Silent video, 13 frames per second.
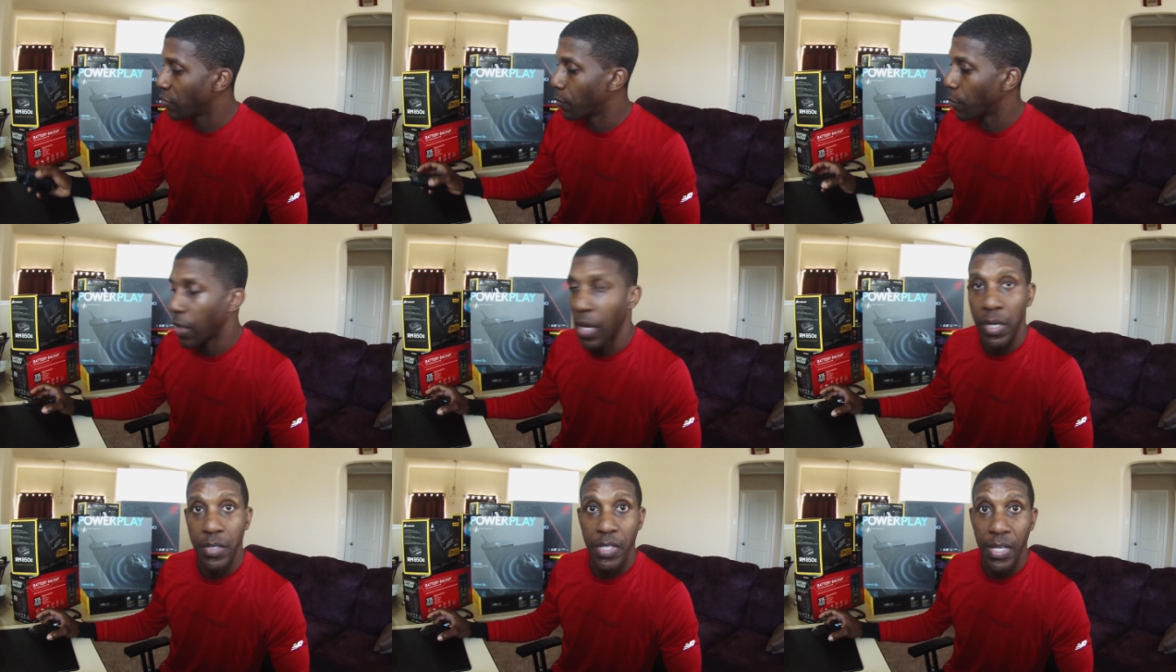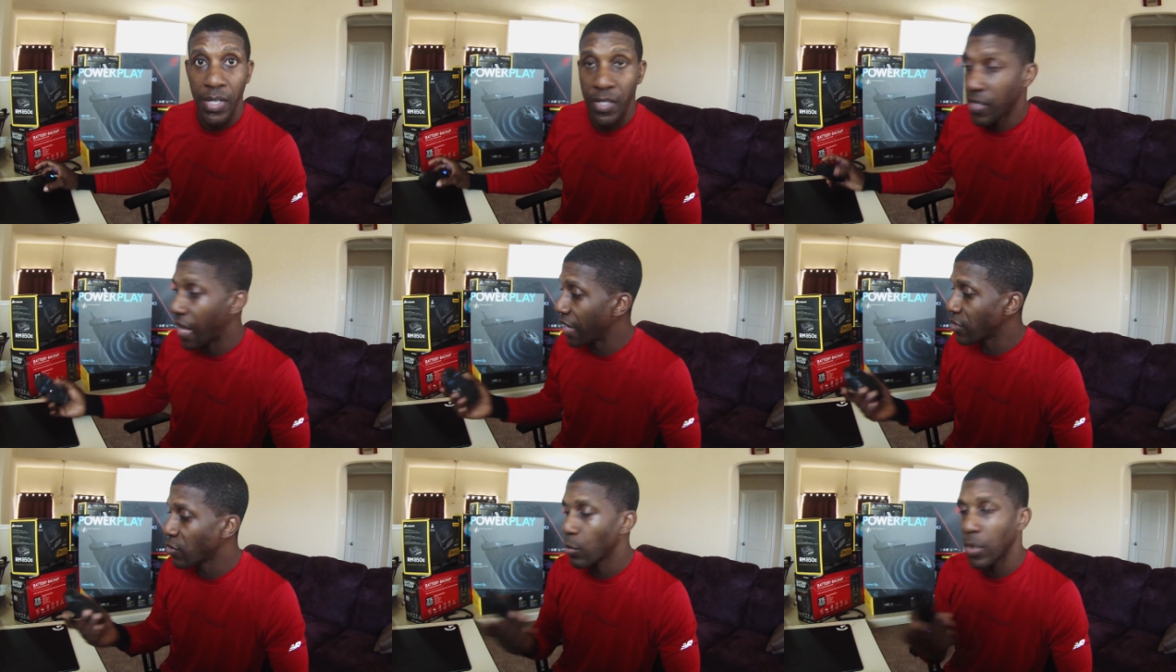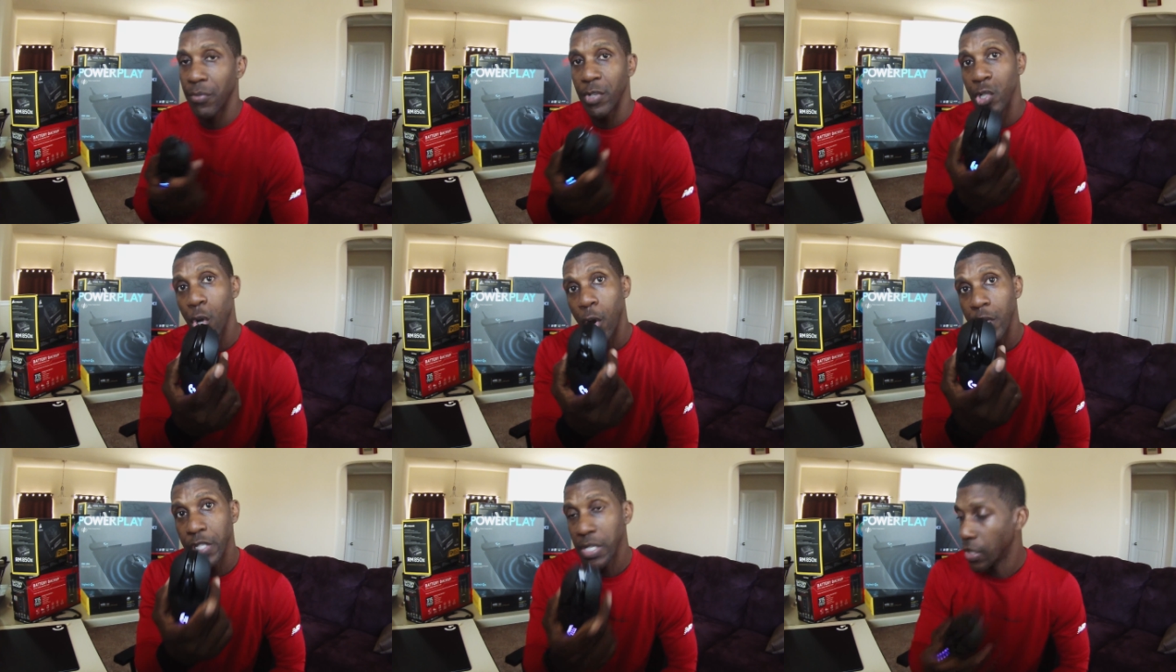because it is actually
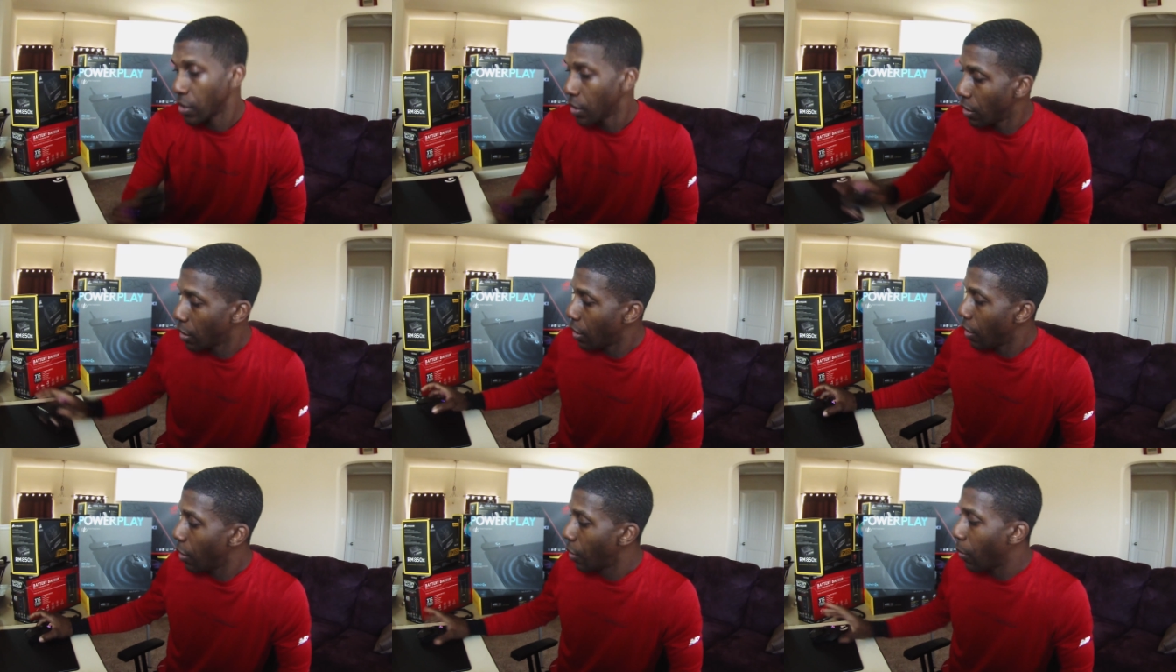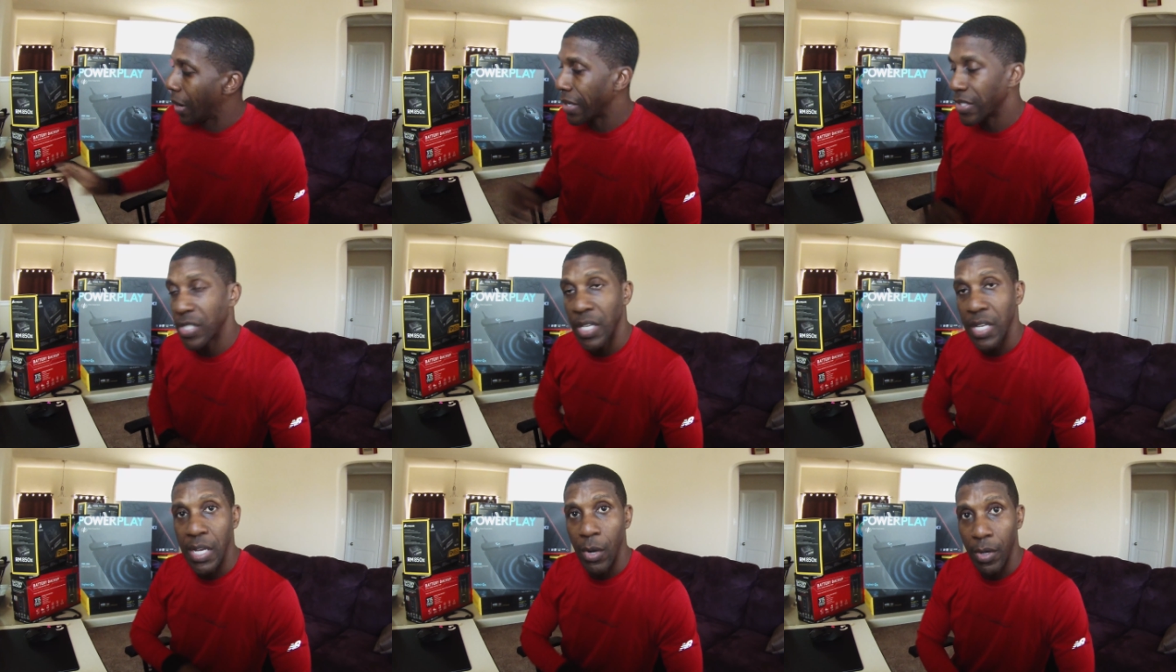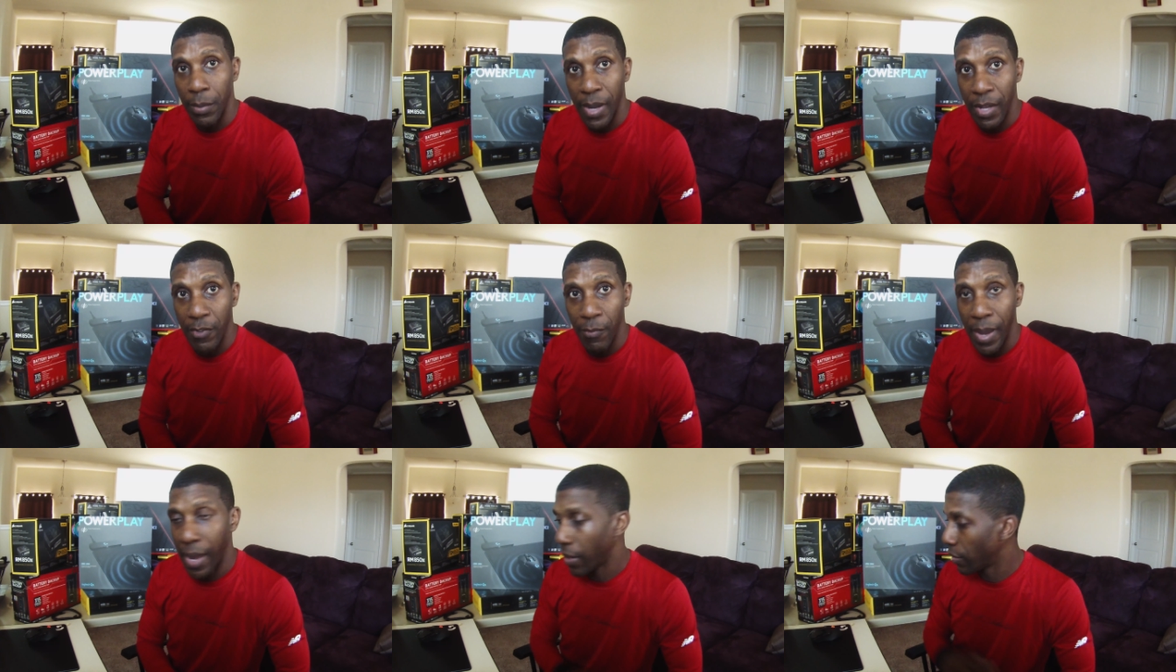recharging while it's sitting on the mouse
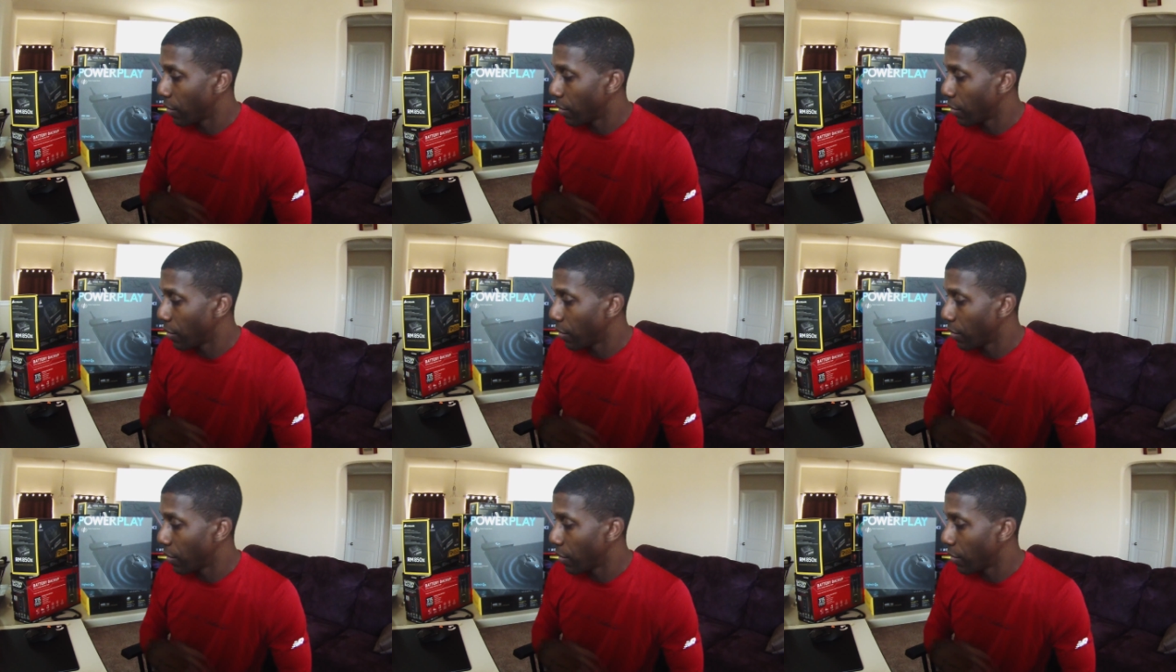pad